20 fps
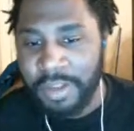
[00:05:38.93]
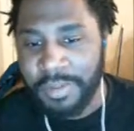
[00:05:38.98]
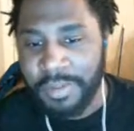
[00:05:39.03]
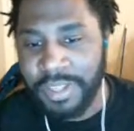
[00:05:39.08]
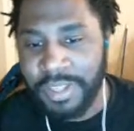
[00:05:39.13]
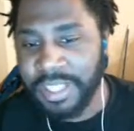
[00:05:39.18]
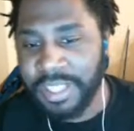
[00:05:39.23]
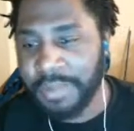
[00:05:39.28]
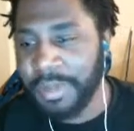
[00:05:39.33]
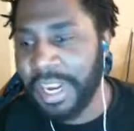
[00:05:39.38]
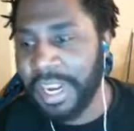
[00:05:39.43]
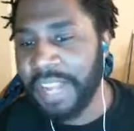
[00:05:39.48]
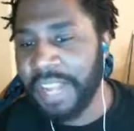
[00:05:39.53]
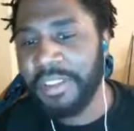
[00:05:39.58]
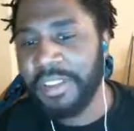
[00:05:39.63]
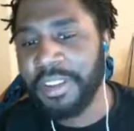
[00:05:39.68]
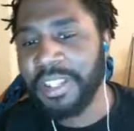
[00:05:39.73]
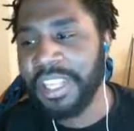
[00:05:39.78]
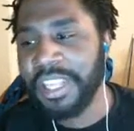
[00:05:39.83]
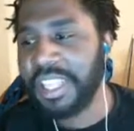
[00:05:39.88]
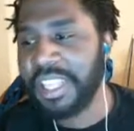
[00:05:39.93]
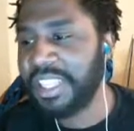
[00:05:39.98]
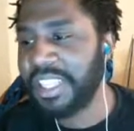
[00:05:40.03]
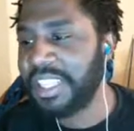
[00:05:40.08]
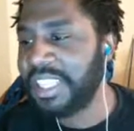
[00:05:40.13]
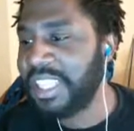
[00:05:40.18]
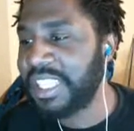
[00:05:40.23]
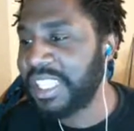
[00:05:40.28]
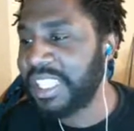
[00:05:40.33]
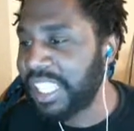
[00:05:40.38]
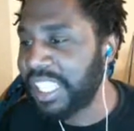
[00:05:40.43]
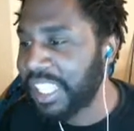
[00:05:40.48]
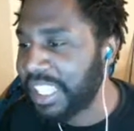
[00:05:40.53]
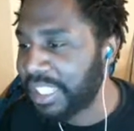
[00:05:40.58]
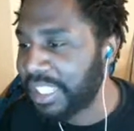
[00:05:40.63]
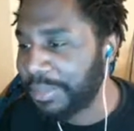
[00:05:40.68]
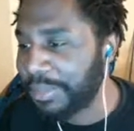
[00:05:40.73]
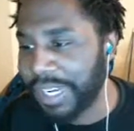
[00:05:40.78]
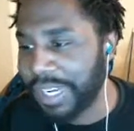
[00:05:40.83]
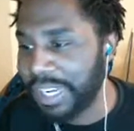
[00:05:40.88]
But we're not even gonna take the
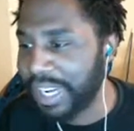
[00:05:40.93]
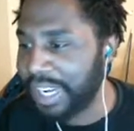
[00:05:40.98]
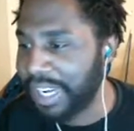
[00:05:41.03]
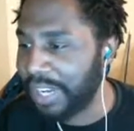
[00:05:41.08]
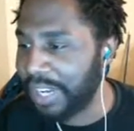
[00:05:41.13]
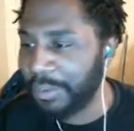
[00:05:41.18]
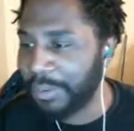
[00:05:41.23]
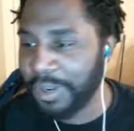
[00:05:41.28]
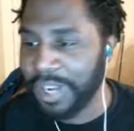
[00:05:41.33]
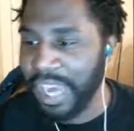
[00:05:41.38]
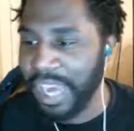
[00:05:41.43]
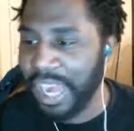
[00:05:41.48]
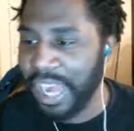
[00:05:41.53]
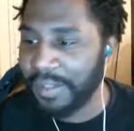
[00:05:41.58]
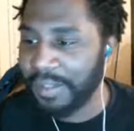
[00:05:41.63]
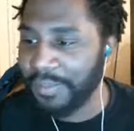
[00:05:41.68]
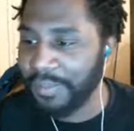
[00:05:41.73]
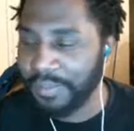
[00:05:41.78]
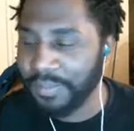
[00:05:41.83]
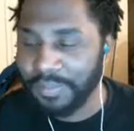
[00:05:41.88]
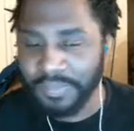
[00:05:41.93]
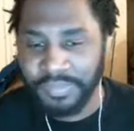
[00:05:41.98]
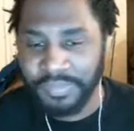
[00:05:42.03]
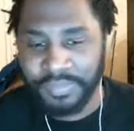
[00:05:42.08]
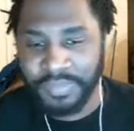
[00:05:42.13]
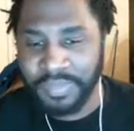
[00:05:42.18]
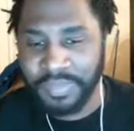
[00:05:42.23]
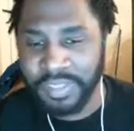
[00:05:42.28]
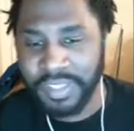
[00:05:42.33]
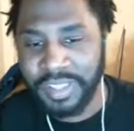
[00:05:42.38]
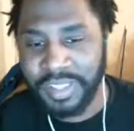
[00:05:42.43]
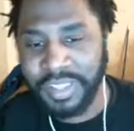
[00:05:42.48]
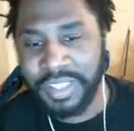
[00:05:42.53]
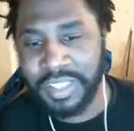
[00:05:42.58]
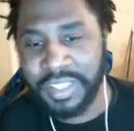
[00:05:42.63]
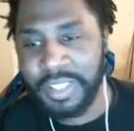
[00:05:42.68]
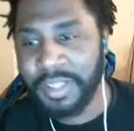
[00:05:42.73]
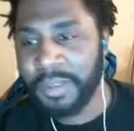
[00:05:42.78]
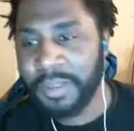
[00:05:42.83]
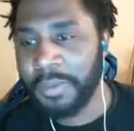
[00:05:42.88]
chance, my guy. We're not.
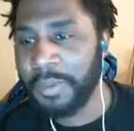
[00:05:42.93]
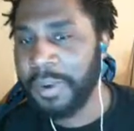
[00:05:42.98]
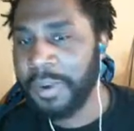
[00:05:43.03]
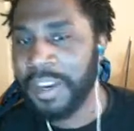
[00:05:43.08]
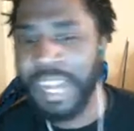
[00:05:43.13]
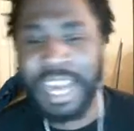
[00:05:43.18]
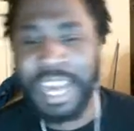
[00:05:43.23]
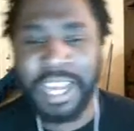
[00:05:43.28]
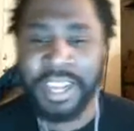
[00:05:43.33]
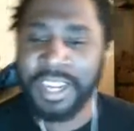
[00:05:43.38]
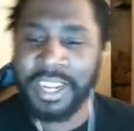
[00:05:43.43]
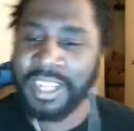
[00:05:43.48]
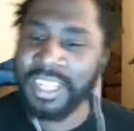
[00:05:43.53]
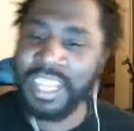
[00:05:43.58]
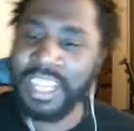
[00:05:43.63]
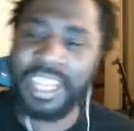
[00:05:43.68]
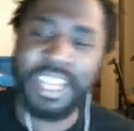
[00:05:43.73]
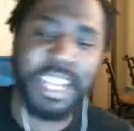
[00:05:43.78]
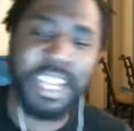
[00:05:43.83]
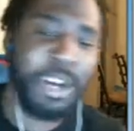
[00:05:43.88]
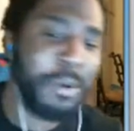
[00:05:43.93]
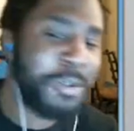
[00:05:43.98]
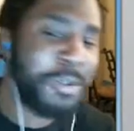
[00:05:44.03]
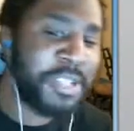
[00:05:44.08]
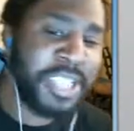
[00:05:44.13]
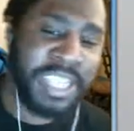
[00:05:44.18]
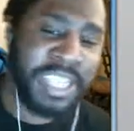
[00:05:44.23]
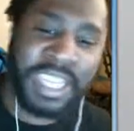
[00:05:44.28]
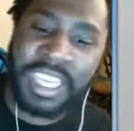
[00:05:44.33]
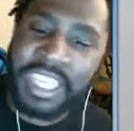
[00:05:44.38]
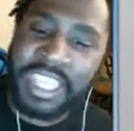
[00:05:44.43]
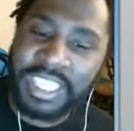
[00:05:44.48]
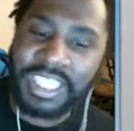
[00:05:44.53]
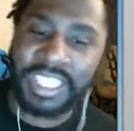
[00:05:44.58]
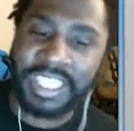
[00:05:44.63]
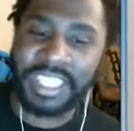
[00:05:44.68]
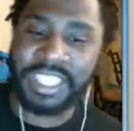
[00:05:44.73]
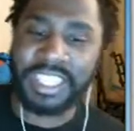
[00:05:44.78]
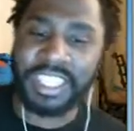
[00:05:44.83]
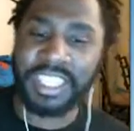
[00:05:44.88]
We're not gonna take no
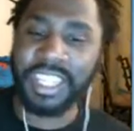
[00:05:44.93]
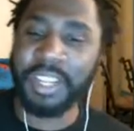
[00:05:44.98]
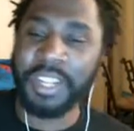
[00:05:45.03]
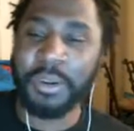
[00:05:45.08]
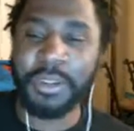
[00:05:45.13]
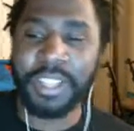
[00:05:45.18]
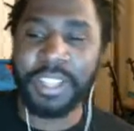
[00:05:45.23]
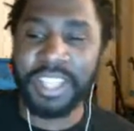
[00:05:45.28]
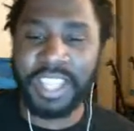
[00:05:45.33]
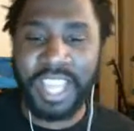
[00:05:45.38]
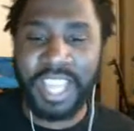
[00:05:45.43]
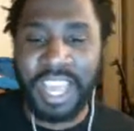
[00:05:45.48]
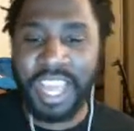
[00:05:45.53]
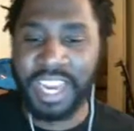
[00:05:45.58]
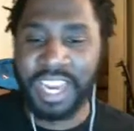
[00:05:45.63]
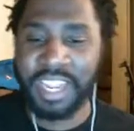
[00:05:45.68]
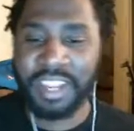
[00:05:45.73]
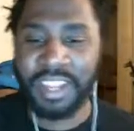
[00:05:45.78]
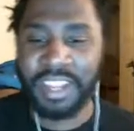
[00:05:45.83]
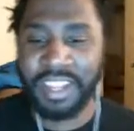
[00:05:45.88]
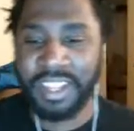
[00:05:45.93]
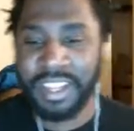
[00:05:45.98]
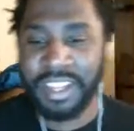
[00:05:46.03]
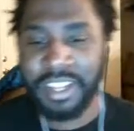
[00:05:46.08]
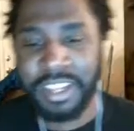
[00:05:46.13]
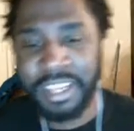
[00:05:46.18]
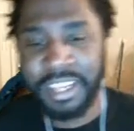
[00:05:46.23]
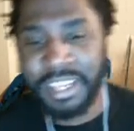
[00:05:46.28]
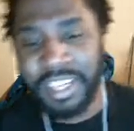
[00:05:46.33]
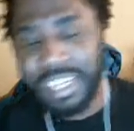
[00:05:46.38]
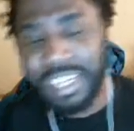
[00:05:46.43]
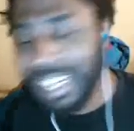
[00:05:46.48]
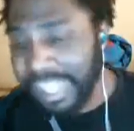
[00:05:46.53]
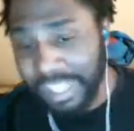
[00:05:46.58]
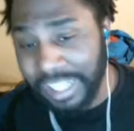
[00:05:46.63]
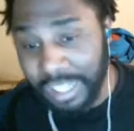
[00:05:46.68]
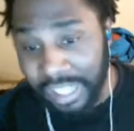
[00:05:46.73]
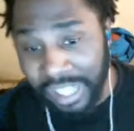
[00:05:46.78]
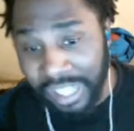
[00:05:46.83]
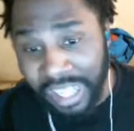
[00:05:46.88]
chances. Illusion cannon.
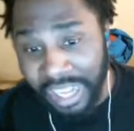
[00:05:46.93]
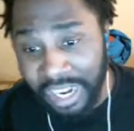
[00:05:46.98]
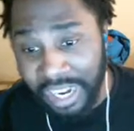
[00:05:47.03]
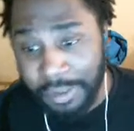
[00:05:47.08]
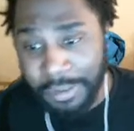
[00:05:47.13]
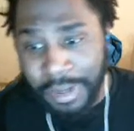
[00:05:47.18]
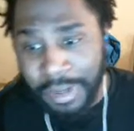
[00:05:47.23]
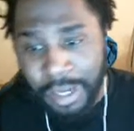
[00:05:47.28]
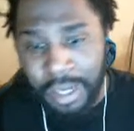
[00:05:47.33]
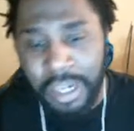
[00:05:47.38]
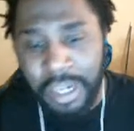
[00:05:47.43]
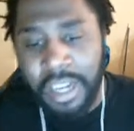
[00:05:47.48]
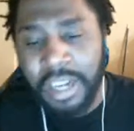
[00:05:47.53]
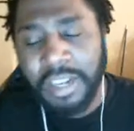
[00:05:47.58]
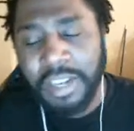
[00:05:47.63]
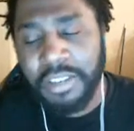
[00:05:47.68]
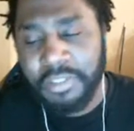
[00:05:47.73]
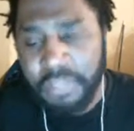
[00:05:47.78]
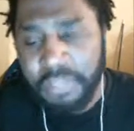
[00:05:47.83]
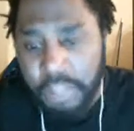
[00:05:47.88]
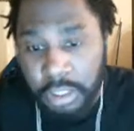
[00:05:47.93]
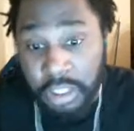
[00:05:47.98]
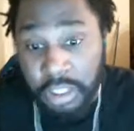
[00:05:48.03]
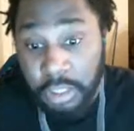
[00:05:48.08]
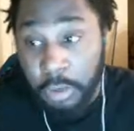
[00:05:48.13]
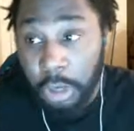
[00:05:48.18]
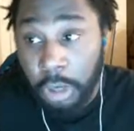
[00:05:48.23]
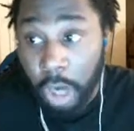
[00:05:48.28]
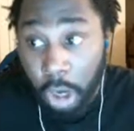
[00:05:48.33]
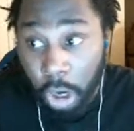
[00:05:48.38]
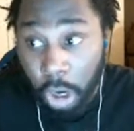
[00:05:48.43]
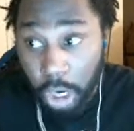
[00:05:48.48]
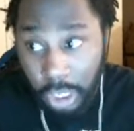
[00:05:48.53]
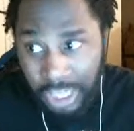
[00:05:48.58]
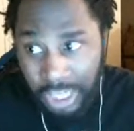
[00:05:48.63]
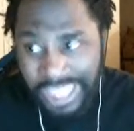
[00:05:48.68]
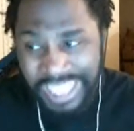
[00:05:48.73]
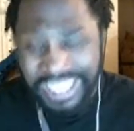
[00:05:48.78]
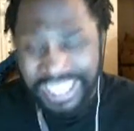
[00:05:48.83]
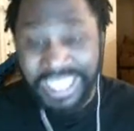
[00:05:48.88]
I can't have. I walked so
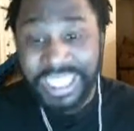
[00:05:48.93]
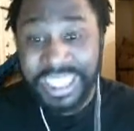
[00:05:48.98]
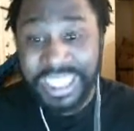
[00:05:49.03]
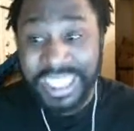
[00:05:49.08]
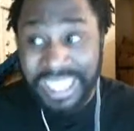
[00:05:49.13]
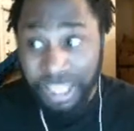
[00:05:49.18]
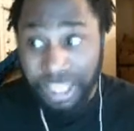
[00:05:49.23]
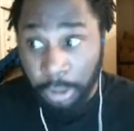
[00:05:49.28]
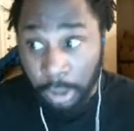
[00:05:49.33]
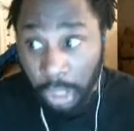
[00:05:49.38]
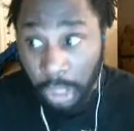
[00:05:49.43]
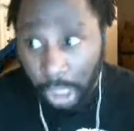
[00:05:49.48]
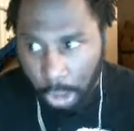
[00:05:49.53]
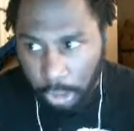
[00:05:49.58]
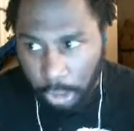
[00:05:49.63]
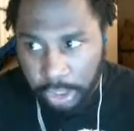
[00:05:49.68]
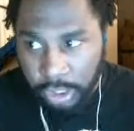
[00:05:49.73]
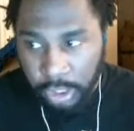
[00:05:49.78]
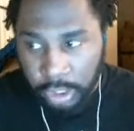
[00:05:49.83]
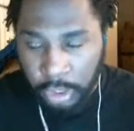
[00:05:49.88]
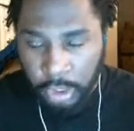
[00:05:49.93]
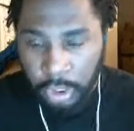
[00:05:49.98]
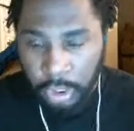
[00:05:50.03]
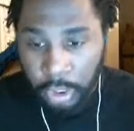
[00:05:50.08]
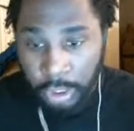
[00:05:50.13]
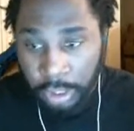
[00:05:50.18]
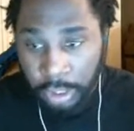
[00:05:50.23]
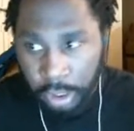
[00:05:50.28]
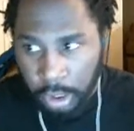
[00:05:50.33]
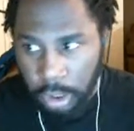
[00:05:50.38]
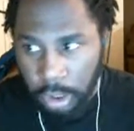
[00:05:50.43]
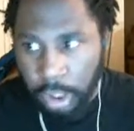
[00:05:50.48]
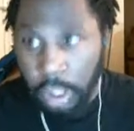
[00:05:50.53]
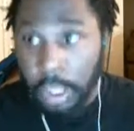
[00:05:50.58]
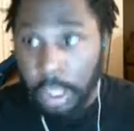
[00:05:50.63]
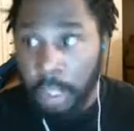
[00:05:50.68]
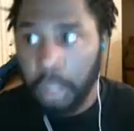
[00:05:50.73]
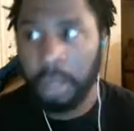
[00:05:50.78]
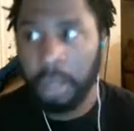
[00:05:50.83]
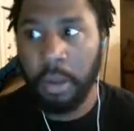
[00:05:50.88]
hard and I still lost.
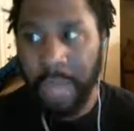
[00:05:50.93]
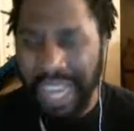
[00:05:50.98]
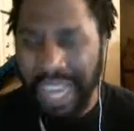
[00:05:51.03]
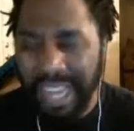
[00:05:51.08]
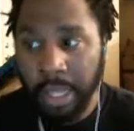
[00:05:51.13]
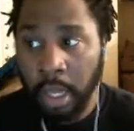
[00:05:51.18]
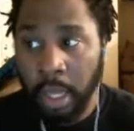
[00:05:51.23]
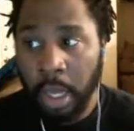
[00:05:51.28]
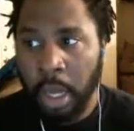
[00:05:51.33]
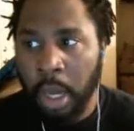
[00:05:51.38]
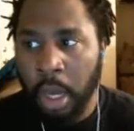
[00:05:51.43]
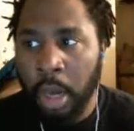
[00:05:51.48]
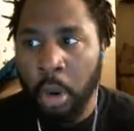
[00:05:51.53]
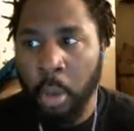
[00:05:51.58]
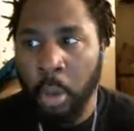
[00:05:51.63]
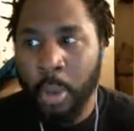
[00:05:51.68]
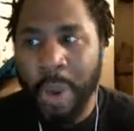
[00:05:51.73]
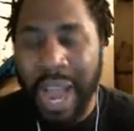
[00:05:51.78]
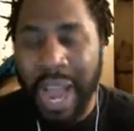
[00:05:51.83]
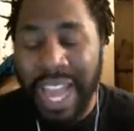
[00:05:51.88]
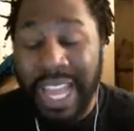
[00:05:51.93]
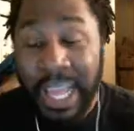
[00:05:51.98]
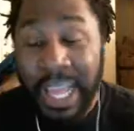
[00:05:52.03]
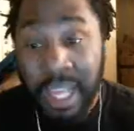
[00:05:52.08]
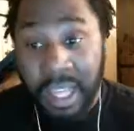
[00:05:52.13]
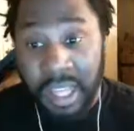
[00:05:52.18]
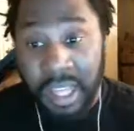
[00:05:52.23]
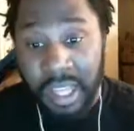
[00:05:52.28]
Why? Why?